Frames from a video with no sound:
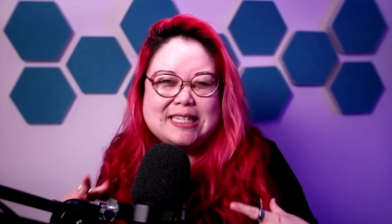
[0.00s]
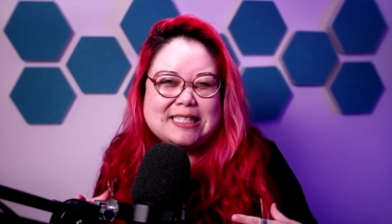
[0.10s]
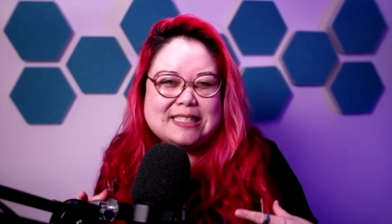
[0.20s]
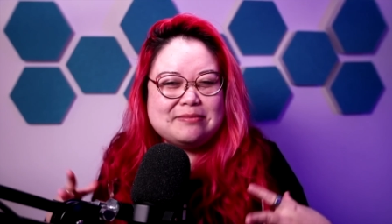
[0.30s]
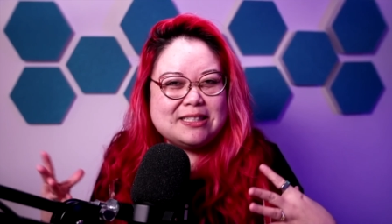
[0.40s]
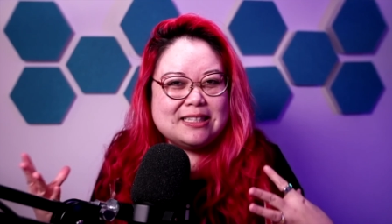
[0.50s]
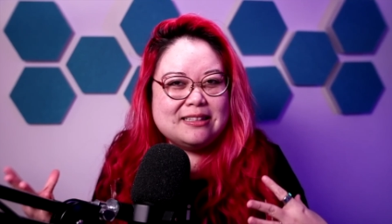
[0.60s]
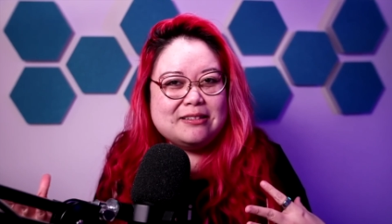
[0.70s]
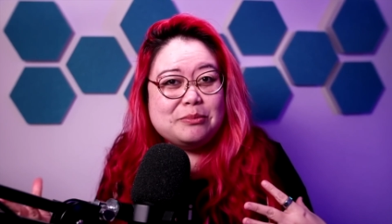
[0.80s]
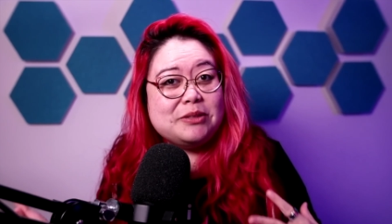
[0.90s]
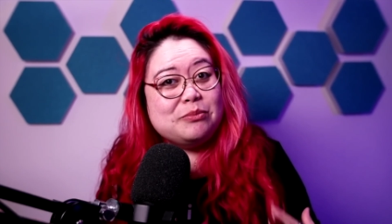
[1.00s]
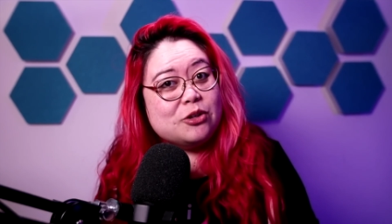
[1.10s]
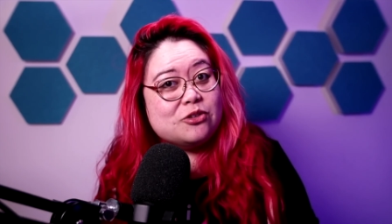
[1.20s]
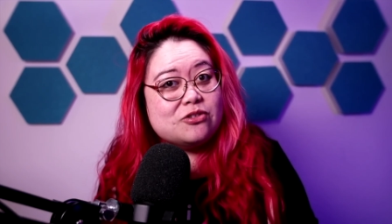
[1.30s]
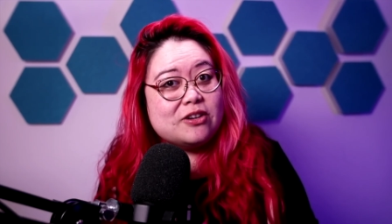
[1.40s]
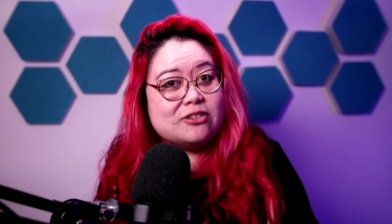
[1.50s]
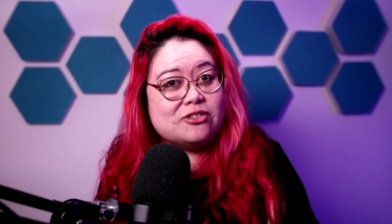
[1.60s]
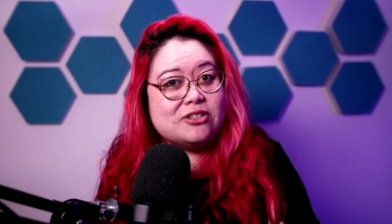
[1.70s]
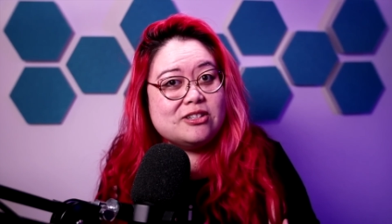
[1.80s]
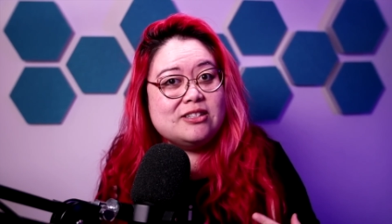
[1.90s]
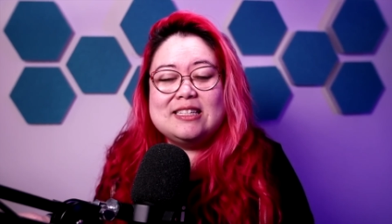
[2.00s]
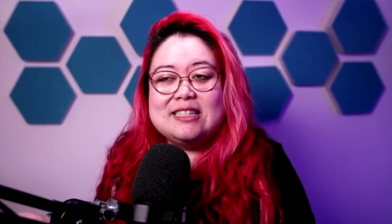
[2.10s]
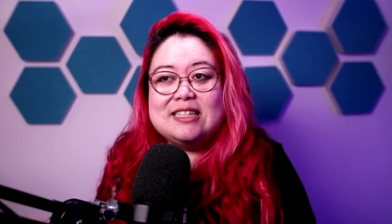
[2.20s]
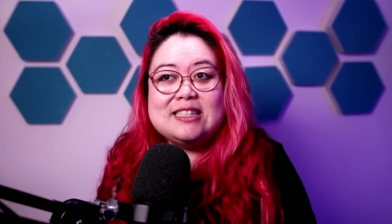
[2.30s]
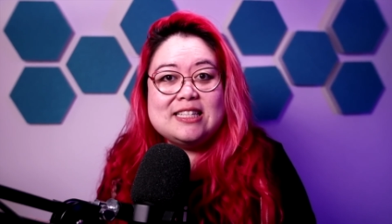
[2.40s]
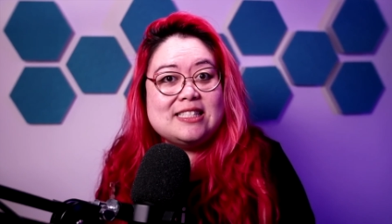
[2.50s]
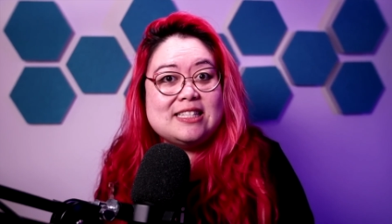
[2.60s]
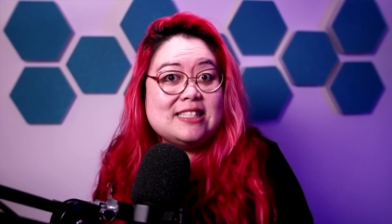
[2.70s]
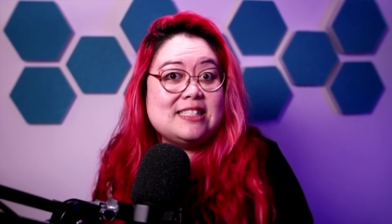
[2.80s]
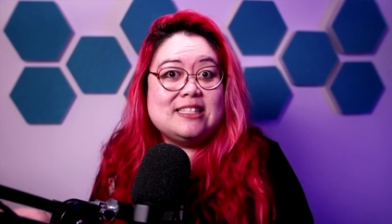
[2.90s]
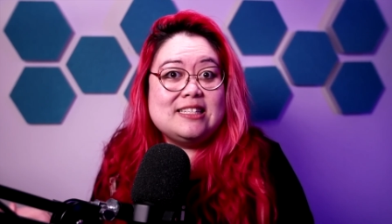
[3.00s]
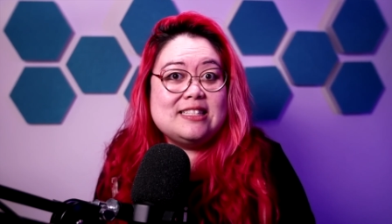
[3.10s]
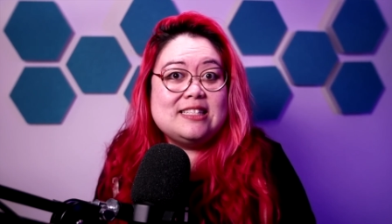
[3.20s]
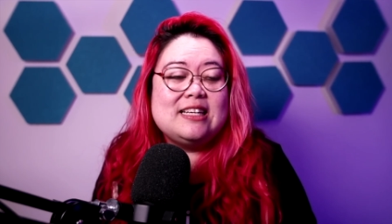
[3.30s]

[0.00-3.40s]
something a little bit more structured in this instance.